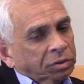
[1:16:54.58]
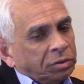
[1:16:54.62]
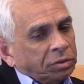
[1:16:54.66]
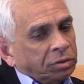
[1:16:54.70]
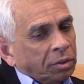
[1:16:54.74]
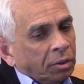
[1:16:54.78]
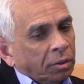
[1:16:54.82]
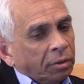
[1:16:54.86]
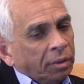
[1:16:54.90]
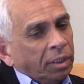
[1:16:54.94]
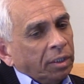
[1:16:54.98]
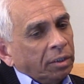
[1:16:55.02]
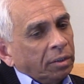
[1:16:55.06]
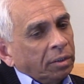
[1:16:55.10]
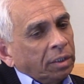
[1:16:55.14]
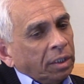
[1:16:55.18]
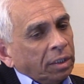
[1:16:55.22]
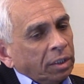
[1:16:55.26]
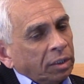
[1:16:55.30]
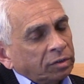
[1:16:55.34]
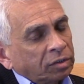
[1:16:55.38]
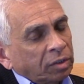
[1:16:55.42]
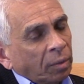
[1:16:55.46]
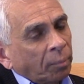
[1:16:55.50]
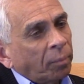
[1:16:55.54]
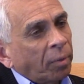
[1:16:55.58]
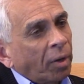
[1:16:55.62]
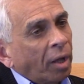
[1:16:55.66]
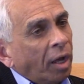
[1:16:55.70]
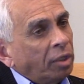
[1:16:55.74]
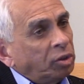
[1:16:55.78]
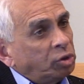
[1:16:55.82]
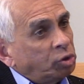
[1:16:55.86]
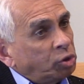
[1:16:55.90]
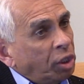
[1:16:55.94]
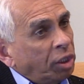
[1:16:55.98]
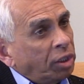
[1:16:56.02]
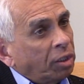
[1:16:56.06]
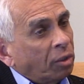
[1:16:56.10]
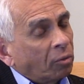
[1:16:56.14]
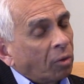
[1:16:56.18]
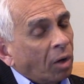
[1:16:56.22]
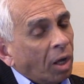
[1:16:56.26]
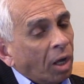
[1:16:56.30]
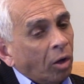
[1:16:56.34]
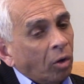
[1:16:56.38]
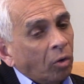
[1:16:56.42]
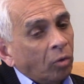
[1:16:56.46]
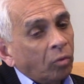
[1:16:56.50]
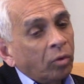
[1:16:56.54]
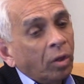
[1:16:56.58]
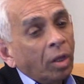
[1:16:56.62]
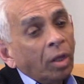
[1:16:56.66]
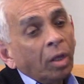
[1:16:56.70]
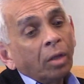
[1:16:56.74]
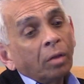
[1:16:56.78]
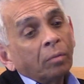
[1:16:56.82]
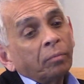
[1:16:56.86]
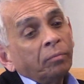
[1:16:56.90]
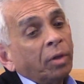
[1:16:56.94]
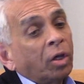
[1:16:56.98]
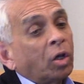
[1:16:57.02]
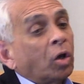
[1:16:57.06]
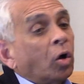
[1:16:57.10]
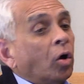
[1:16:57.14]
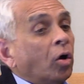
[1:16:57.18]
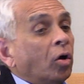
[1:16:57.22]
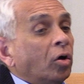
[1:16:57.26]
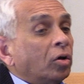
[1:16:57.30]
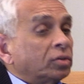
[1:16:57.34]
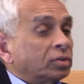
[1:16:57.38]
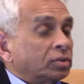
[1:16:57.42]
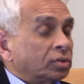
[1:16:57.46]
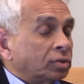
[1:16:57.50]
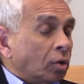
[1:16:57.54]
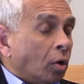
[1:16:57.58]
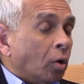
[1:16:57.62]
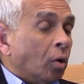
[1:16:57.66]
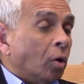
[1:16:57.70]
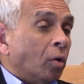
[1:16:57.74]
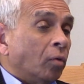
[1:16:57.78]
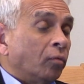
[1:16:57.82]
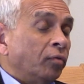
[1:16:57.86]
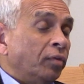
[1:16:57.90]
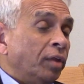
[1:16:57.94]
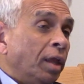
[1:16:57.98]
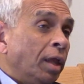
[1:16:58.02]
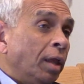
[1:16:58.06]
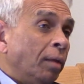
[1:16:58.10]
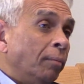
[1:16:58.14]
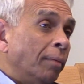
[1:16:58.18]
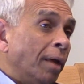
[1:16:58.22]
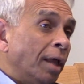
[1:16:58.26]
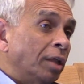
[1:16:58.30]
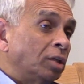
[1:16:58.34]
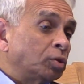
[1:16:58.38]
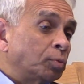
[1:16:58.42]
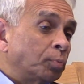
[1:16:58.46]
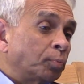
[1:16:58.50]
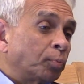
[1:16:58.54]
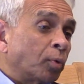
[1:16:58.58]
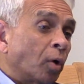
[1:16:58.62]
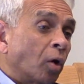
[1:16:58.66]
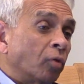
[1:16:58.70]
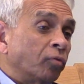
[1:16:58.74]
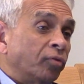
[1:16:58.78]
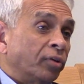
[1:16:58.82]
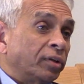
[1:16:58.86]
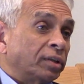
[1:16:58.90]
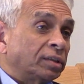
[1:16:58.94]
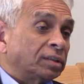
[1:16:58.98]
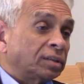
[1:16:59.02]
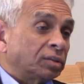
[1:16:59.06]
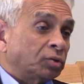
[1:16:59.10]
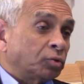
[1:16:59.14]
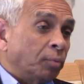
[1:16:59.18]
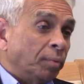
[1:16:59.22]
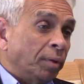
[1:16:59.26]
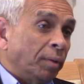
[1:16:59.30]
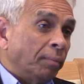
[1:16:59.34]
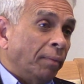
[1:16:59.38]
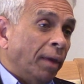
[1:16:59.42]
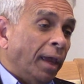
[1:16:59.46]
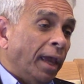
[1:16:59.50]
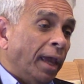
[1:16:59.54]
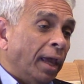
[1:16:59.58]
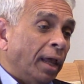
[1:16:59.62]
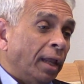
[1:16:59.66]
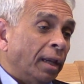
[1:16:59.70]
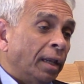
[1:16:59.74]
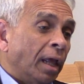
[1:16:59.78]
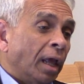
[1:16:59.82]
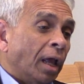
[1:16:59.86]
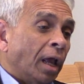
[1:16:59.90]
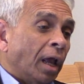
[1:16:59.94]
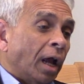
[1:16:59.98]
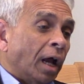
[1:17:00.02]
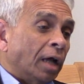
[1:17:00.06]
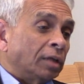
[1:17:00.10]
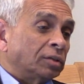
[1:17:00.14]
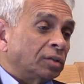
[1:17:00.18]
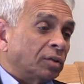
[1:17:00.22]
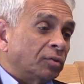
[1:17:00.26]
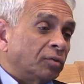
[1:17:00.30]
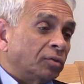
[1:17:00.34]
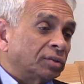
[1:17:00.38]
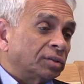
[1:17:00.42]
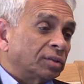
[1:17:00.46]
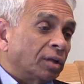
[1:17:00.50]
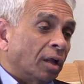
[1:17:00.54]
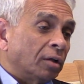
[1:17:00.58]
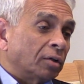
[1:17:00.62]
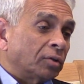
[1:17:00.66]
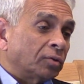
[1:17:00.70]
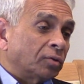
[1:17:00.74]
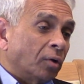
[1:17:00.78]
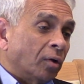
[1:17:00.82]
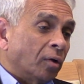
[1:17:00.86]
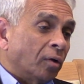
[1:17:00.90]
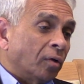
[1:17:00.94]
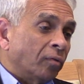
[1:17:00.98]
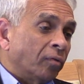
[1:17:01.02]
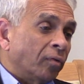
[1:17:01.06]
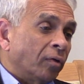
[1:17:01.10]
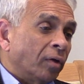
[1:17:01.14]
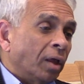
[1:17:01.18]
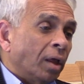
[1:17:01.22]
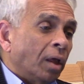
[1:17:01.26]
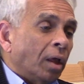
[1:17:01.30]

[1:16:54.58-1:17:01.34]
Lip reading: turning the supply chain around because of the immense profits to be made as a result of